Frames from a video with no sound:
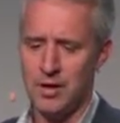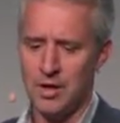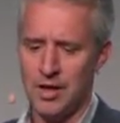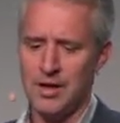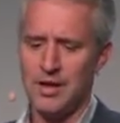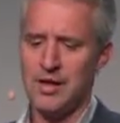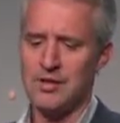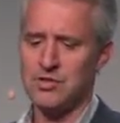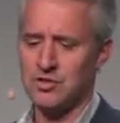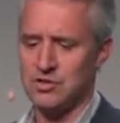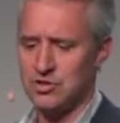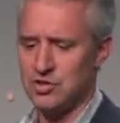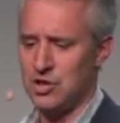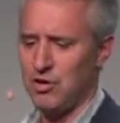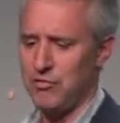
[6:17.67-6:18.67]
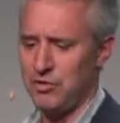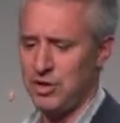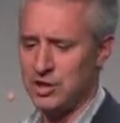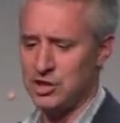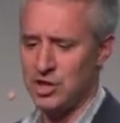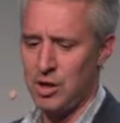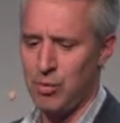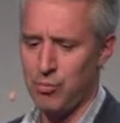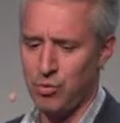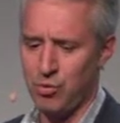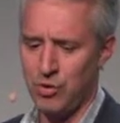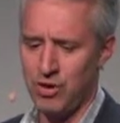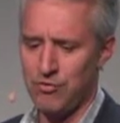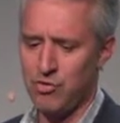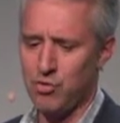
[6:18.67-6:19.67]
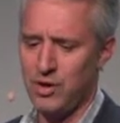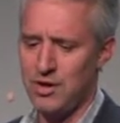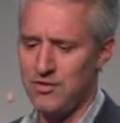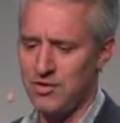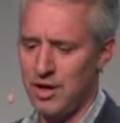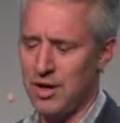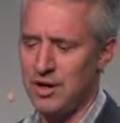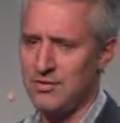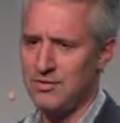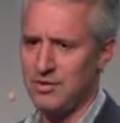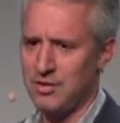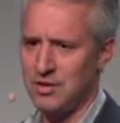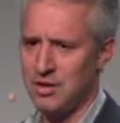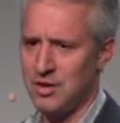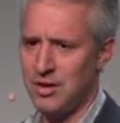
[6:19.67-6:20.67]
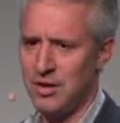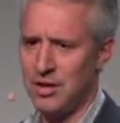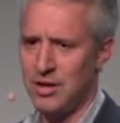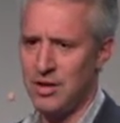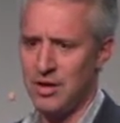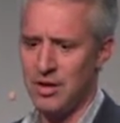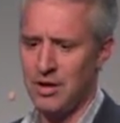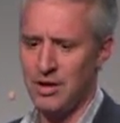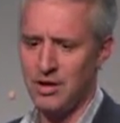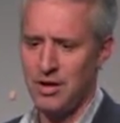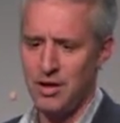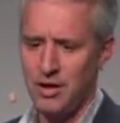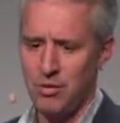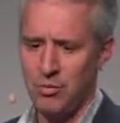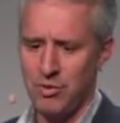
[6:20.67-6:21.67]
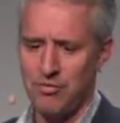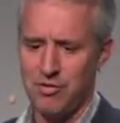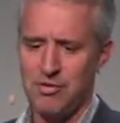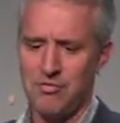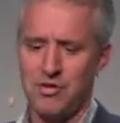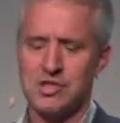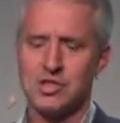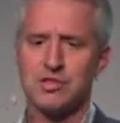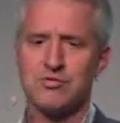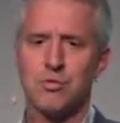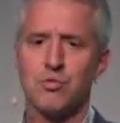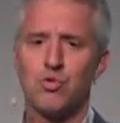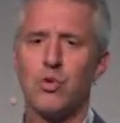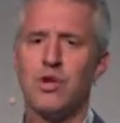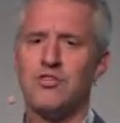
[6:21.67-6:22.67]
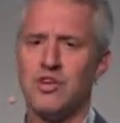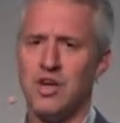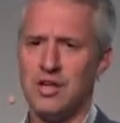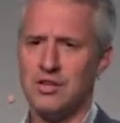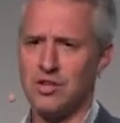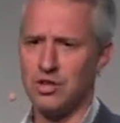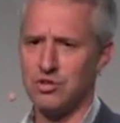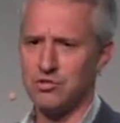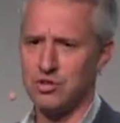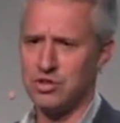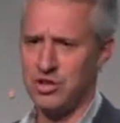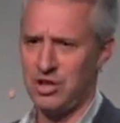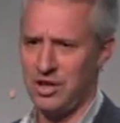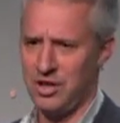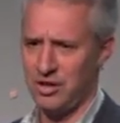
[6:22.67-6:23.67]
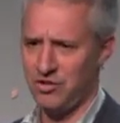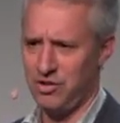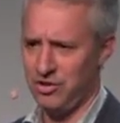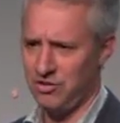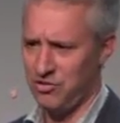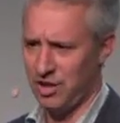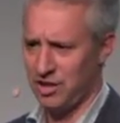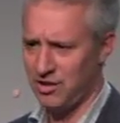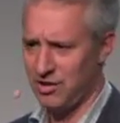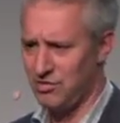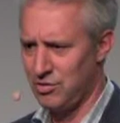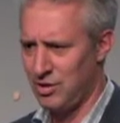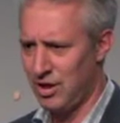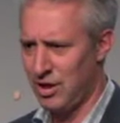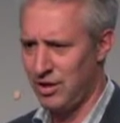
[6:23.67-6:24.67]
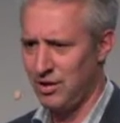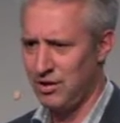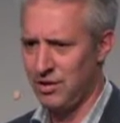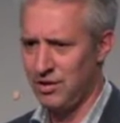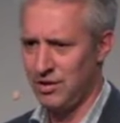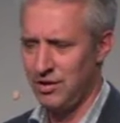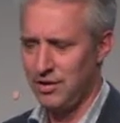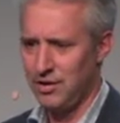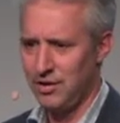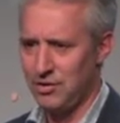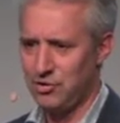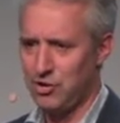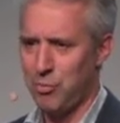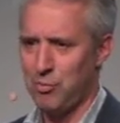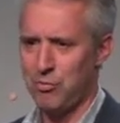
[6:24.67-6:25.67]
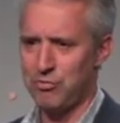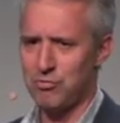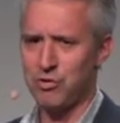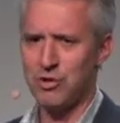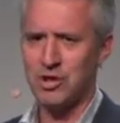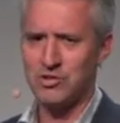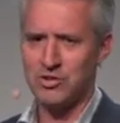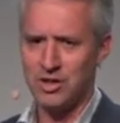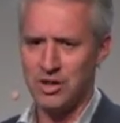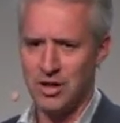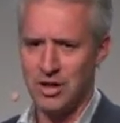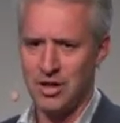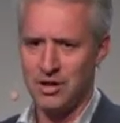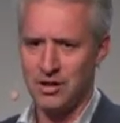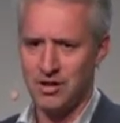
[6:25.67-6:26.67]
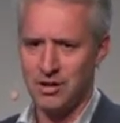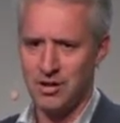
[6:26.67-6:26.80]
Lendahand is itself an example. We have 28, we have investors from 28 countries, and I actually checked today. There's a couple of Greece in there,